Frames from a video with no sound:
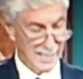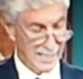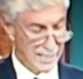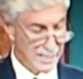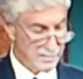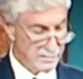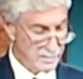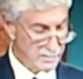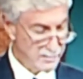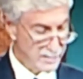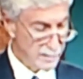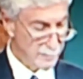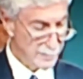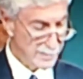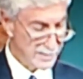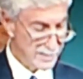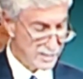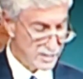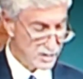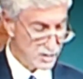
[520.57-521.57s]
is the seeming
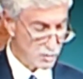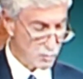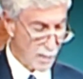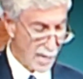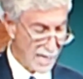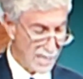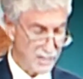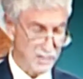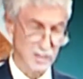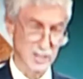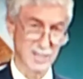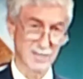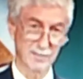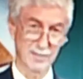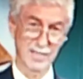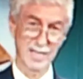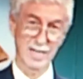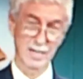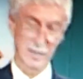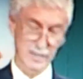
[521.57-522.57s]
distraction of
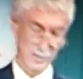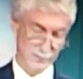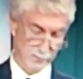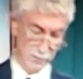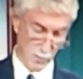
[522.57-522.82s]
the narrative